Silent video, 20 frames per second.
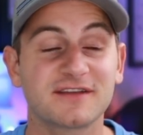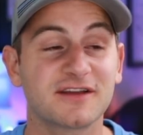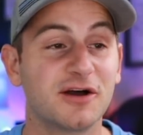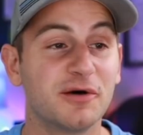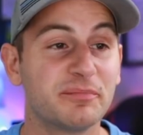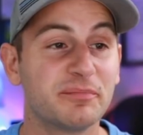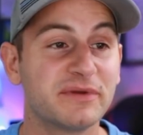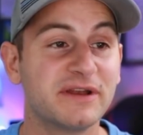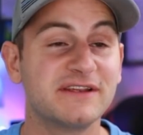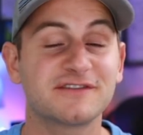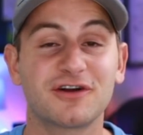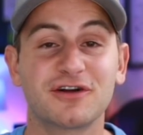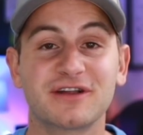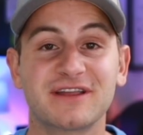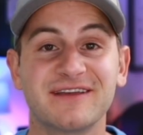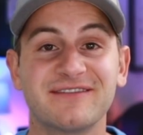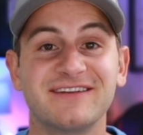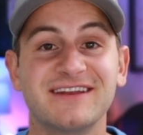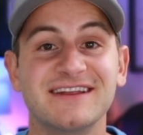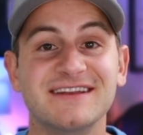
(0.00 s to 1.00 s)
Companies are
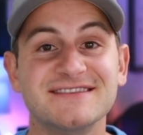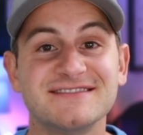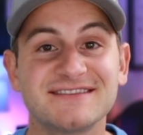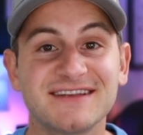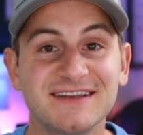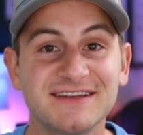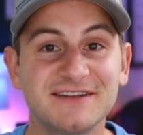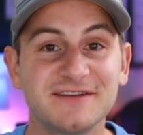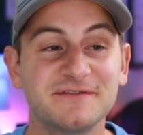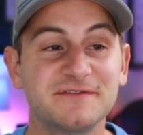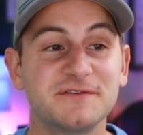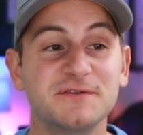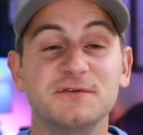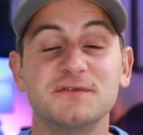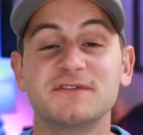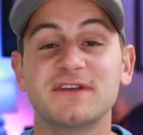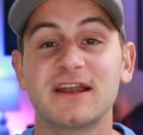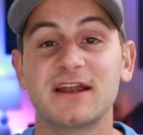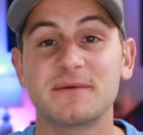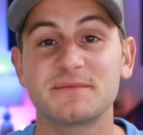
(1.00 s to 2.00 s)
given incentives to
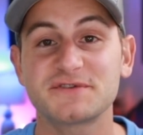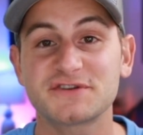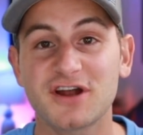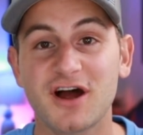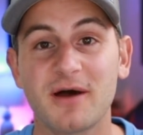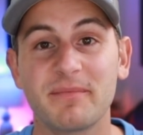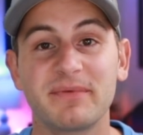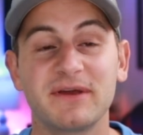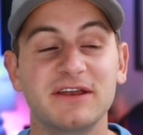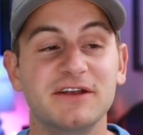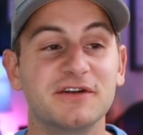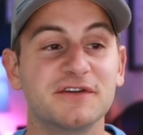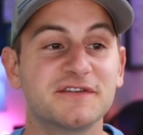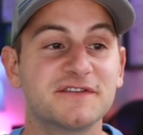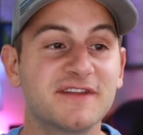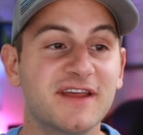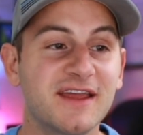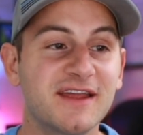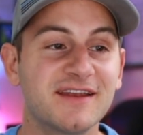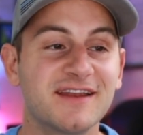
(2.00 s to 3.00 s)
set up shop in your
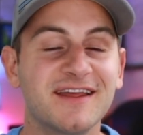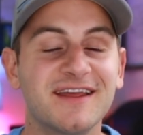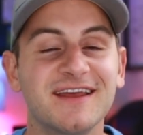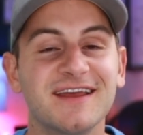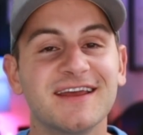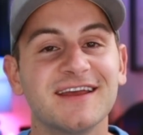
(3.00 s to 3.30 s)
state